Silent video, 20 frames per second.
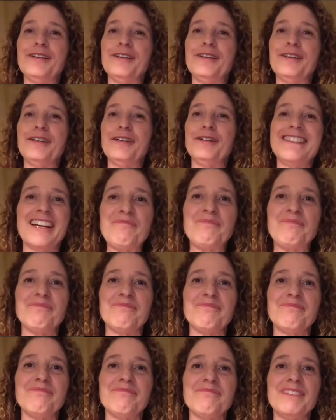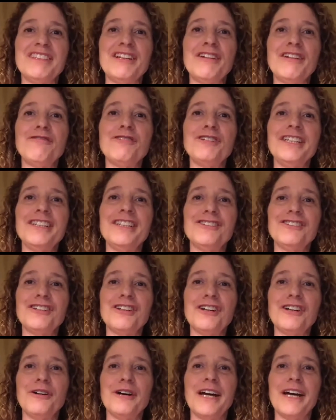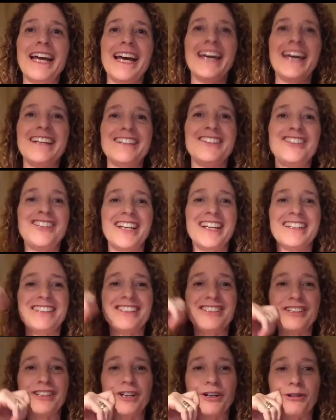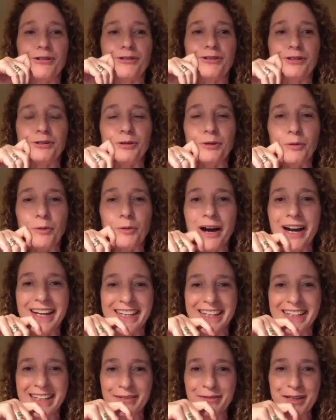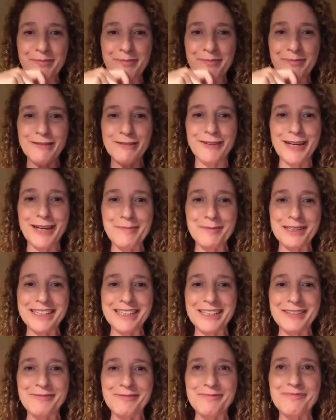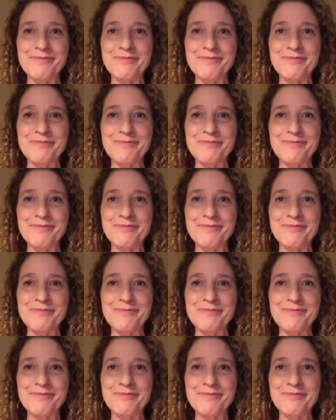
which is that several years ago I had a chance to go to Hawaii with my family,